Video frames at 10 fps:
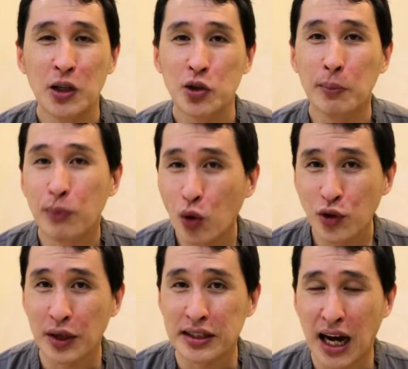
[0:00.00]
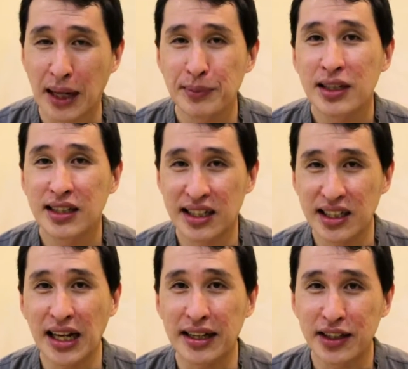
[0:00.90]
So most of the time, the
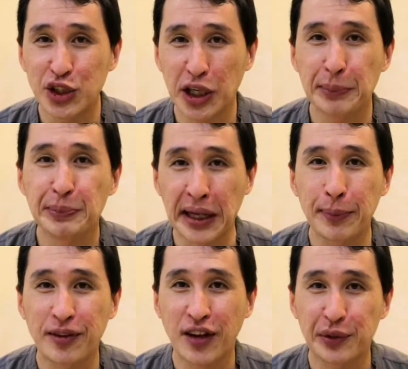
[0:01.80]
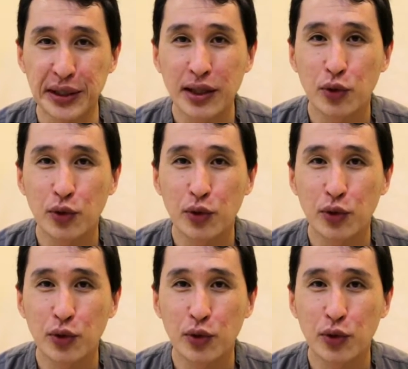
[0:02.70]
ENTJ may be very